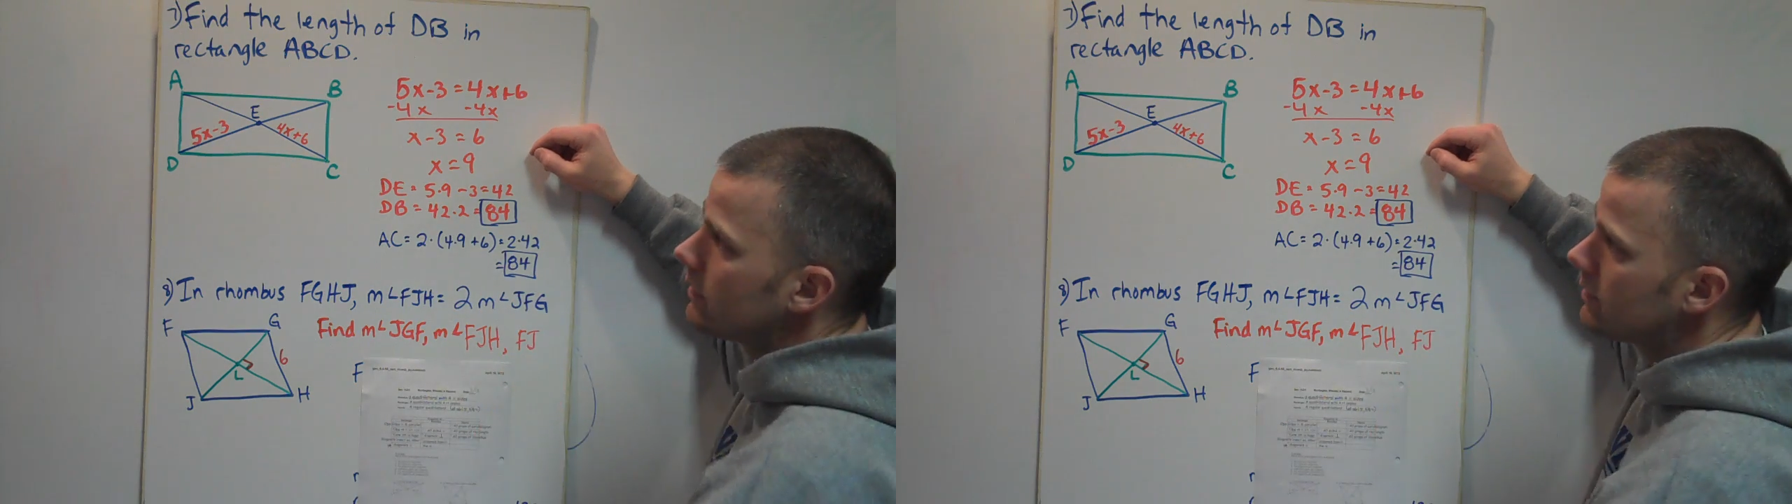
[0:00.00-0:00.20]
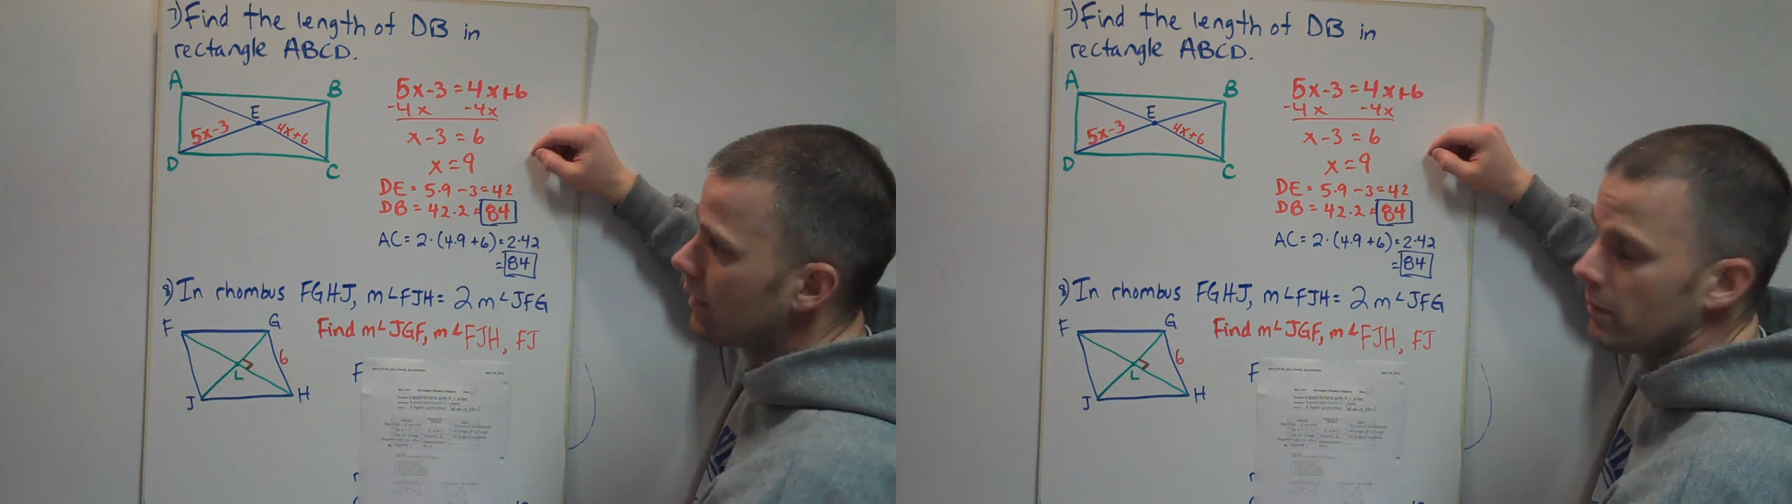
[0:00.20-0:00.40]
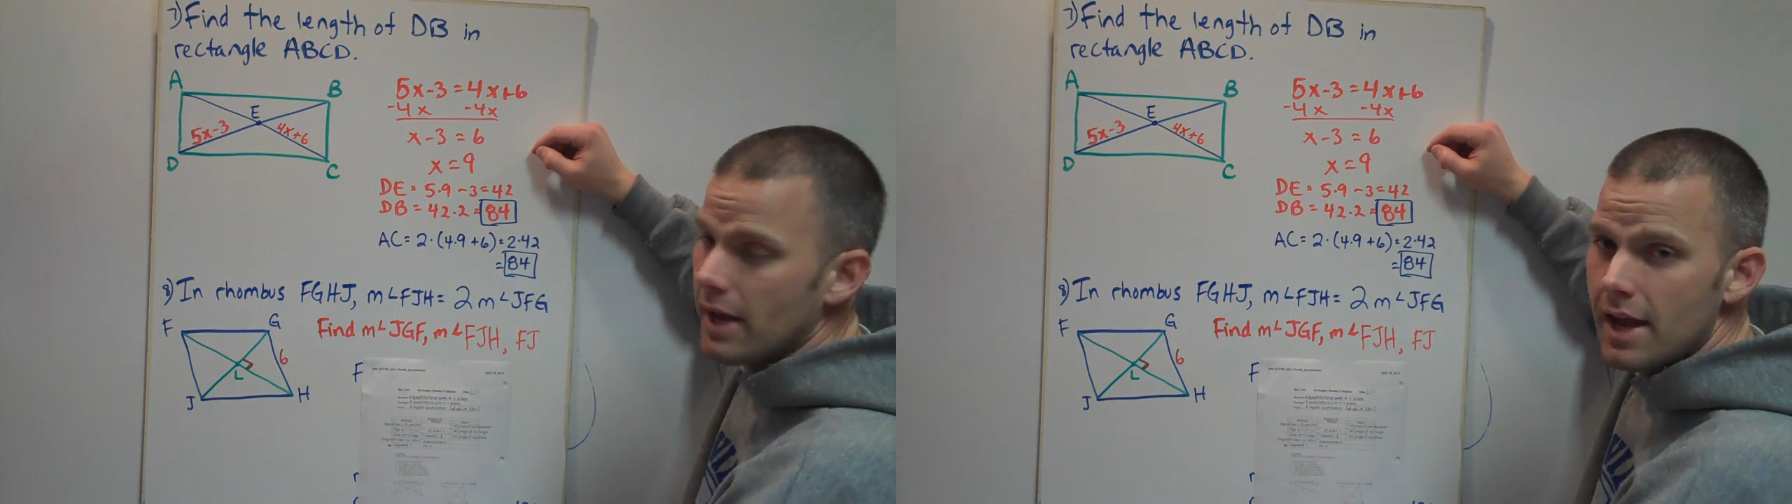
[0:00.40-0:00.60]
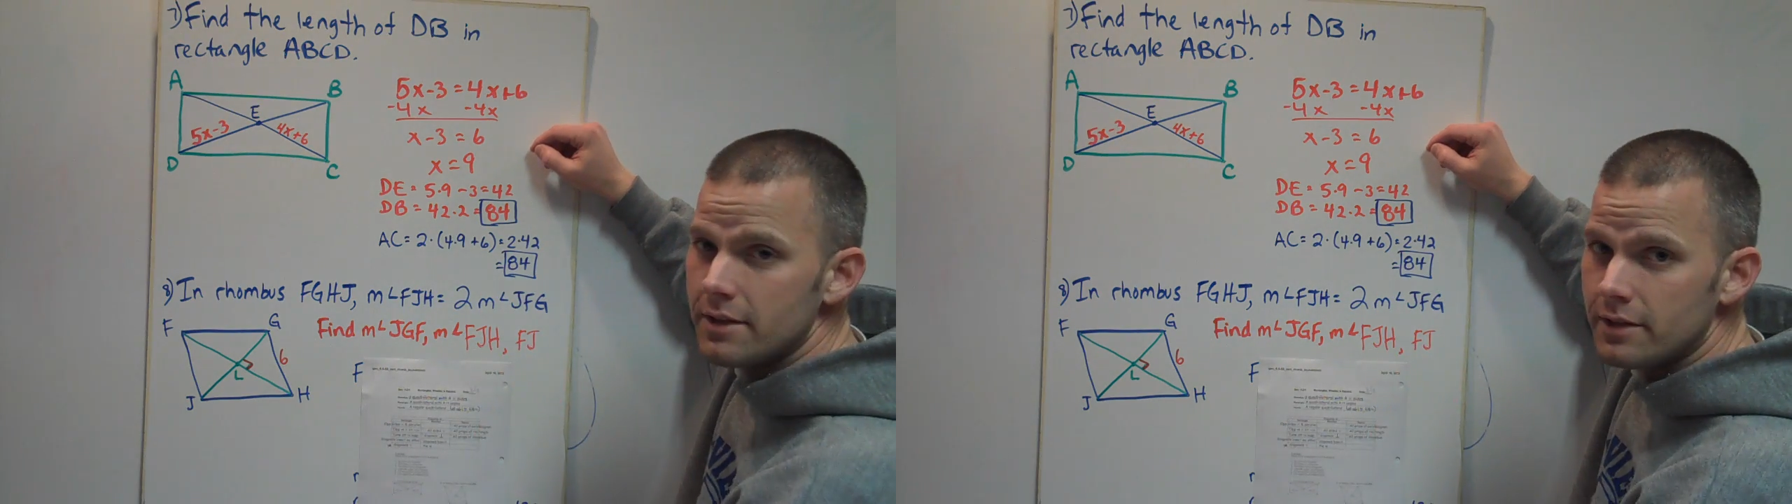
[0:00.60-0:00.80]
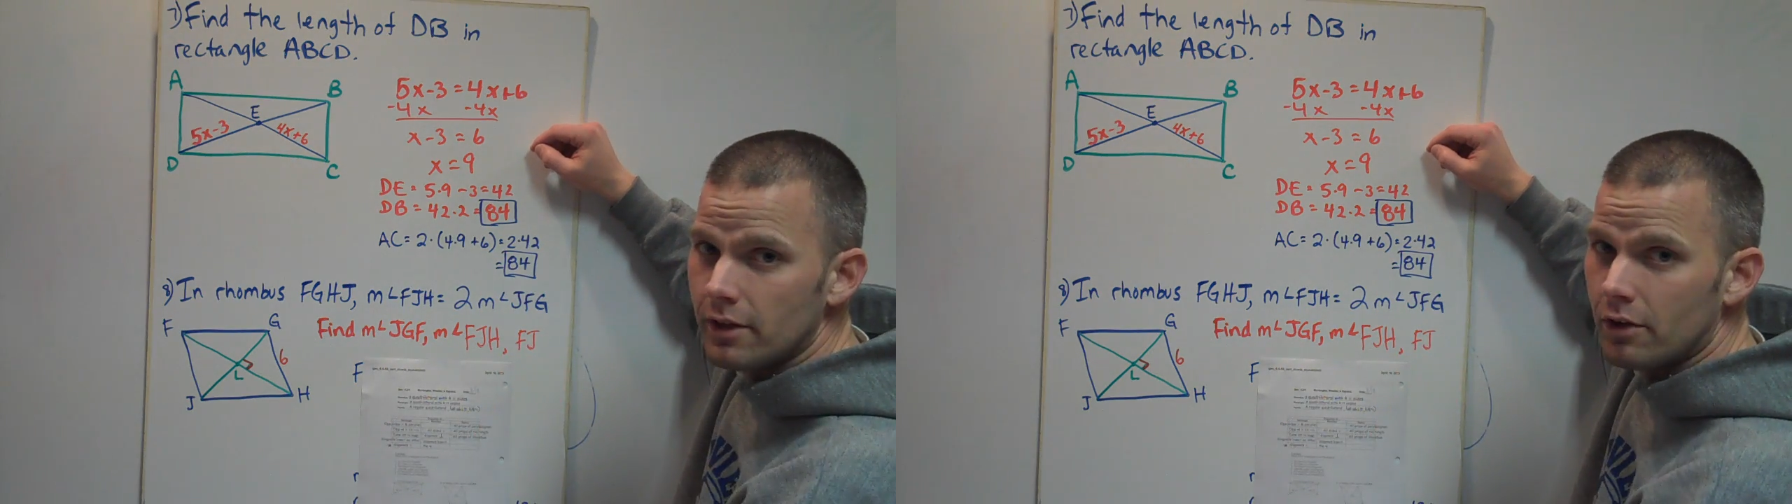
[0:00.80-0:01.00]
segment
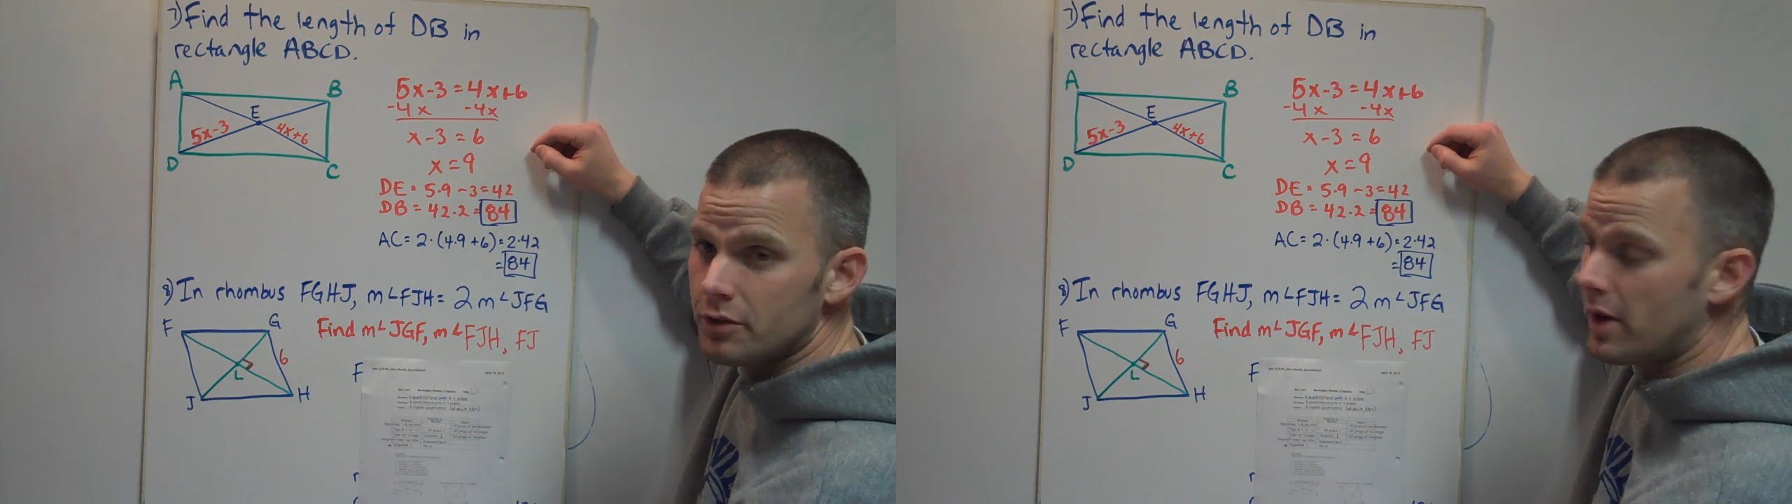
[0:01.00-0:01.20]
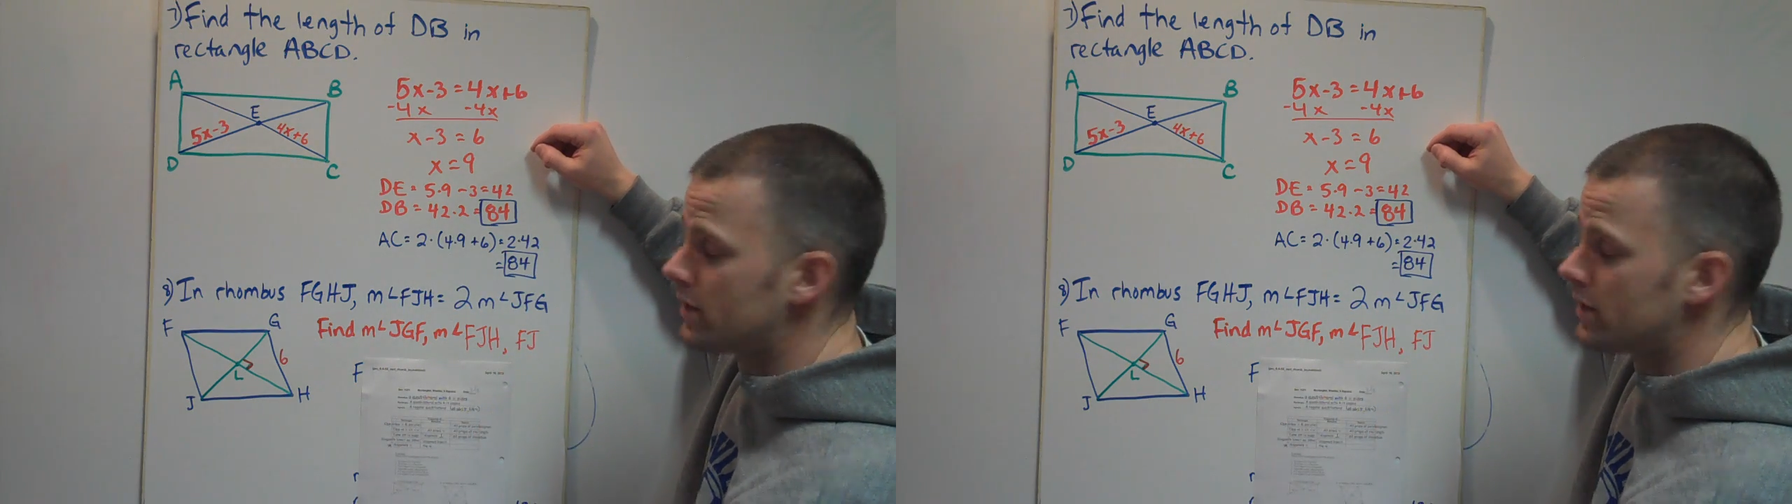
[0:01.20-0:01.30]
AC also